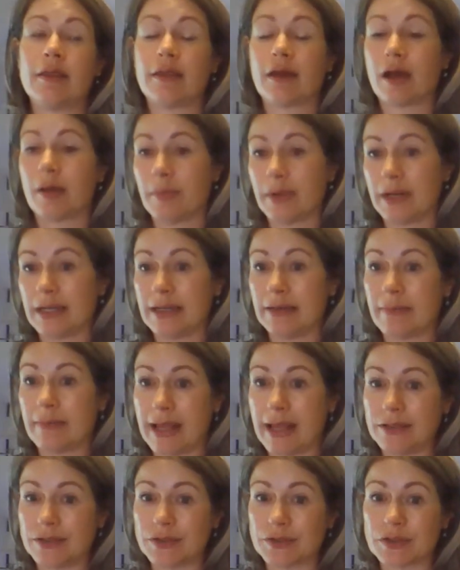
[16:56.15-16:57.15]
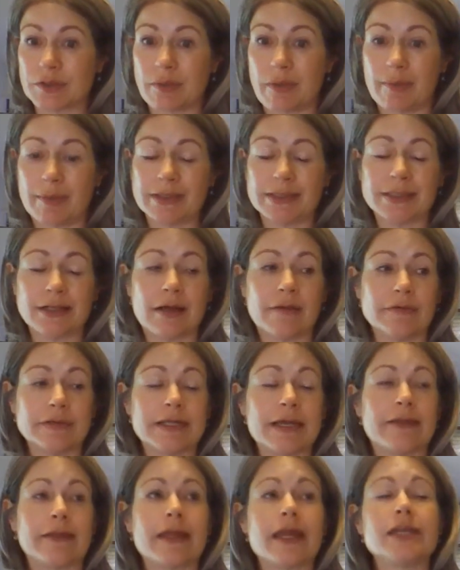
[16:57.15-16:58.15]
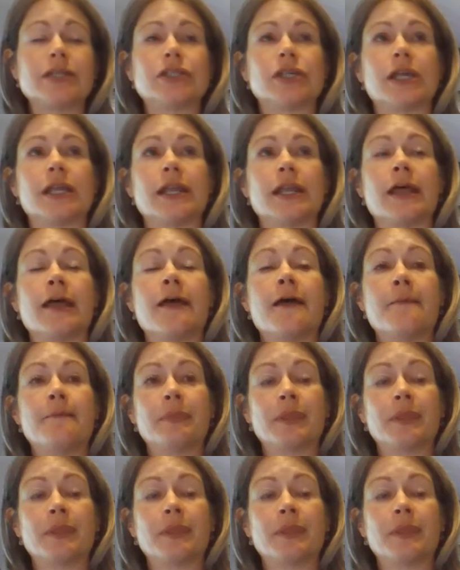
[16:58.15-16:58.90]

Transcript: the company and managers' commitment to non-retaliation.